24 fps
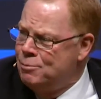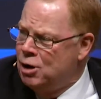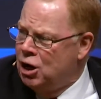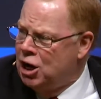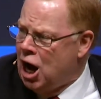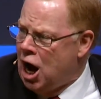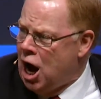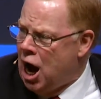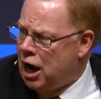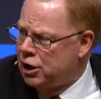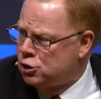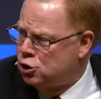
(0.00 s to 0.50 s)
to
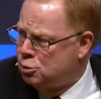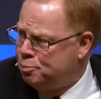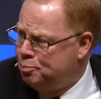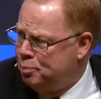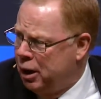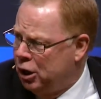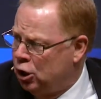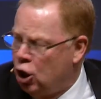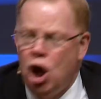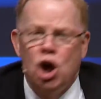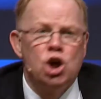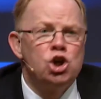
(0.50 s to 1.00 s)
the
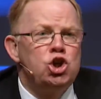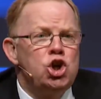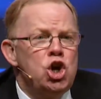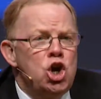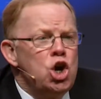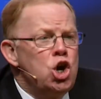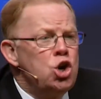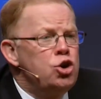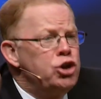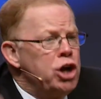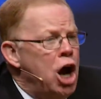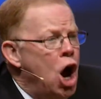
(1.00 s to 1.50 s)
hospital.
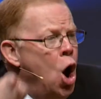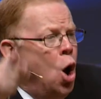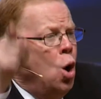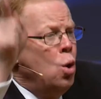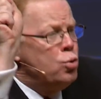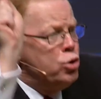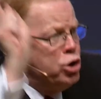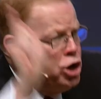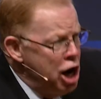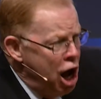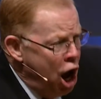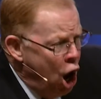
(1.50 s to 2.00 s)
You don't
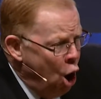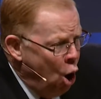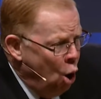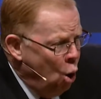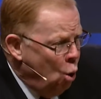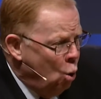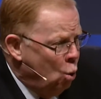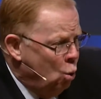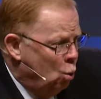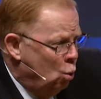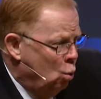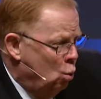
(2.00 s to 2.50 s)
know.